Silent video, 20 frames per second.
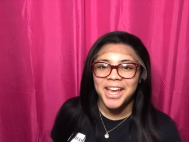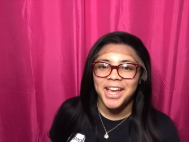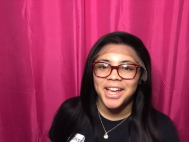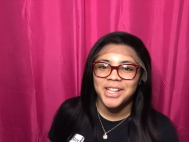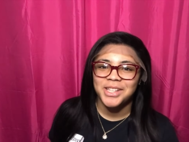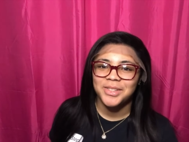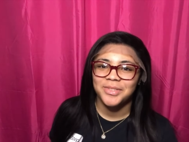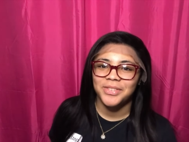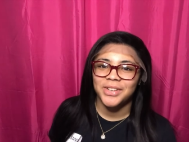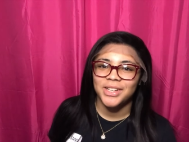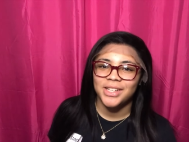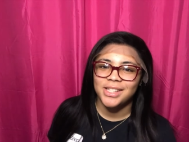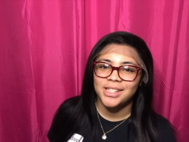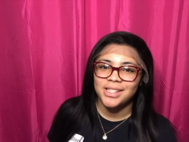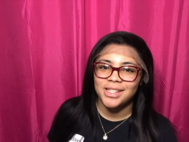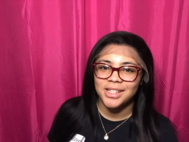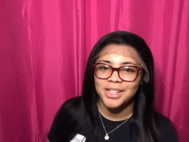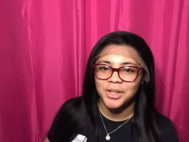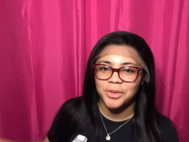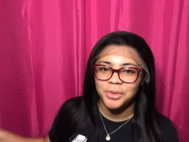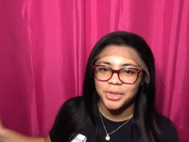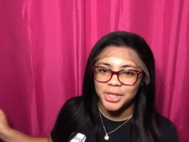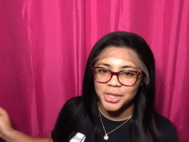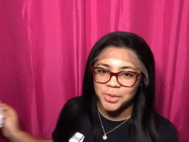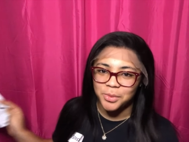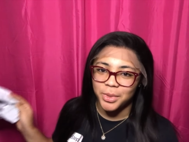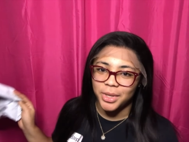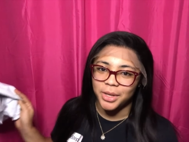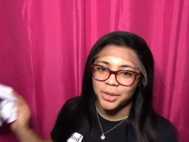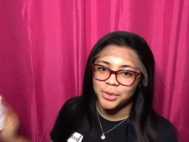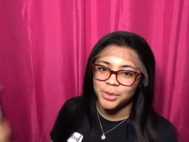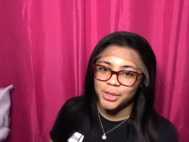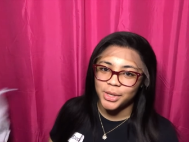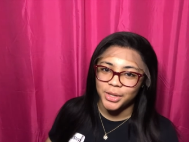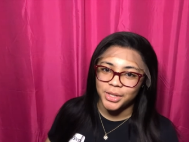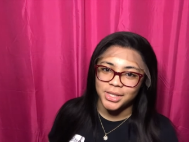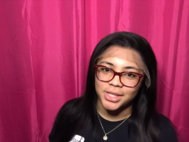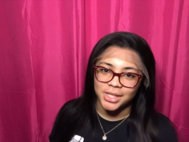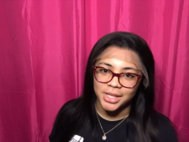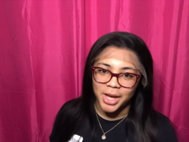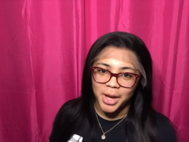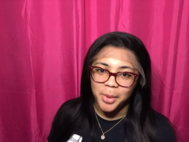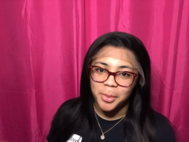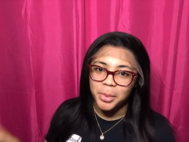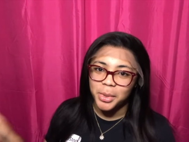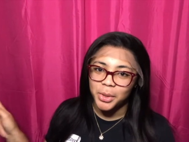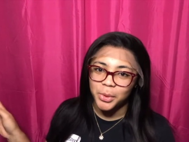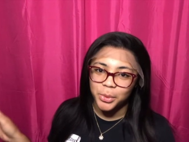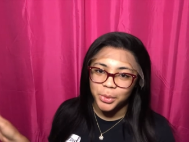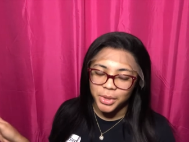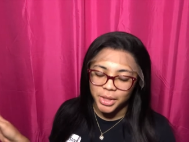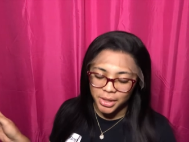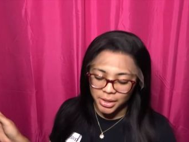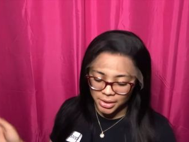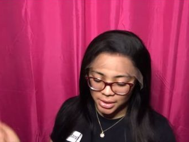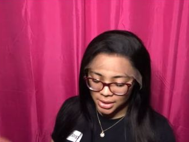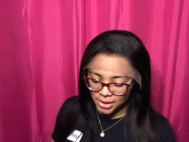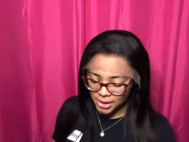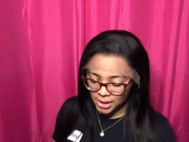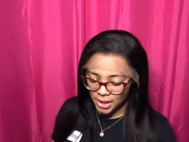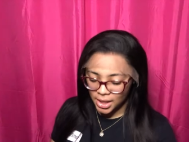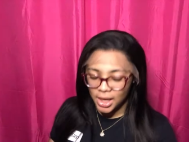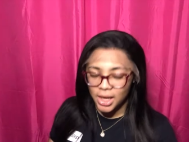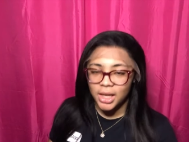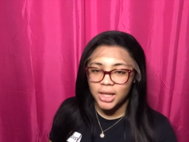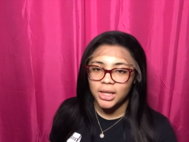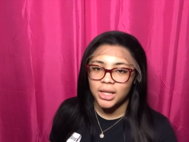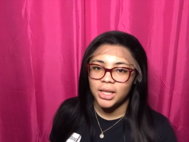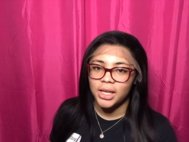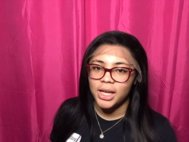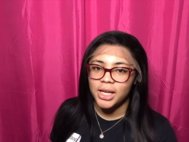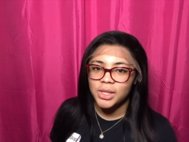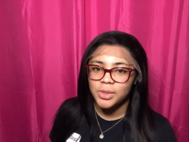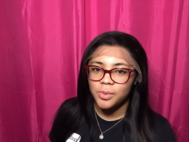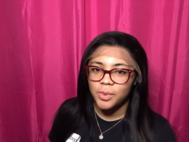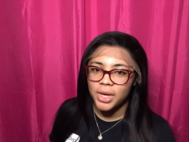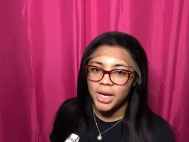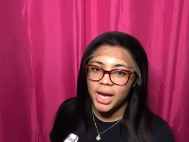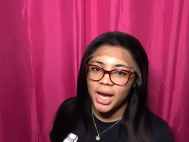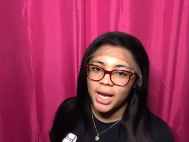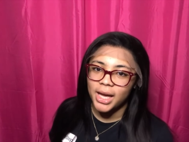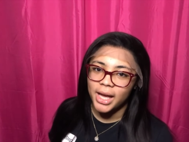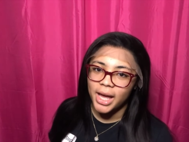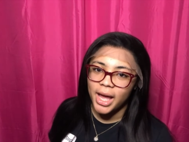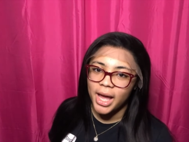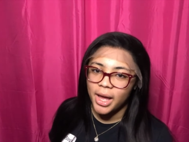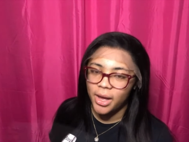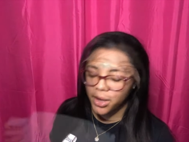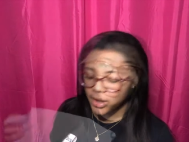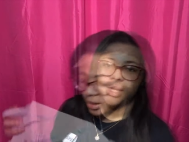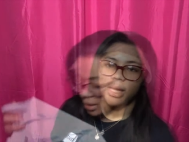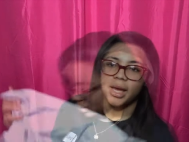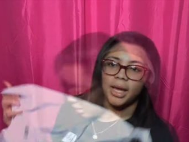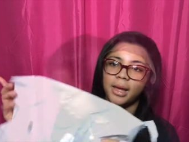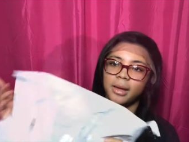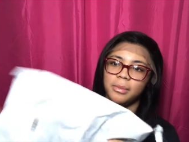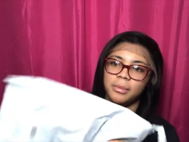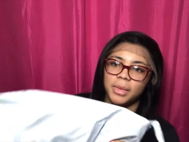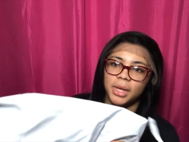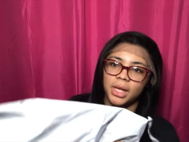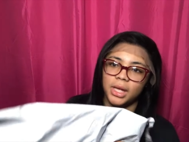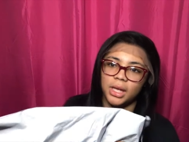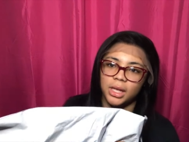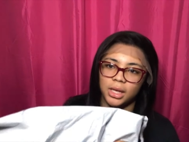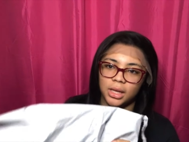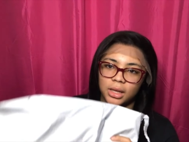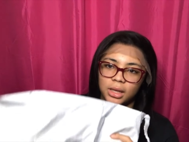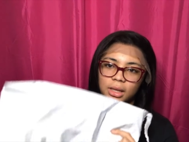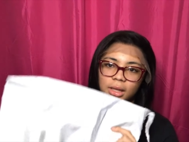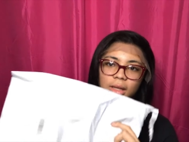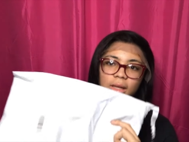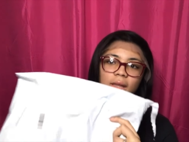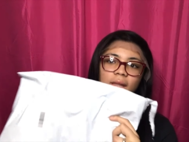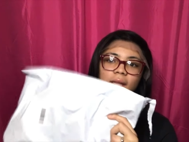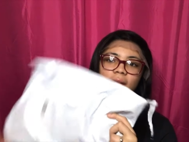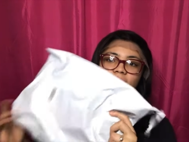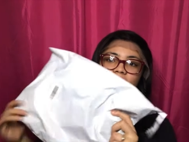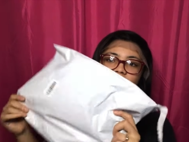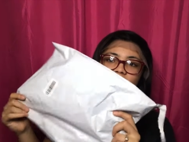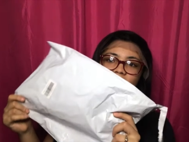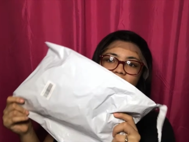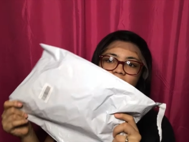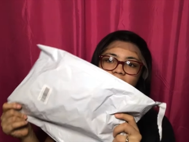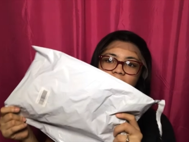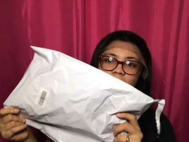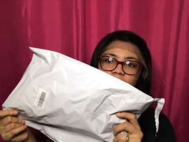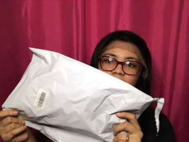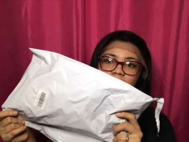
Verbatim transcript: it's funny sitting here with this wig on talking to y'all, but who cares? The next wig I got came in this kind of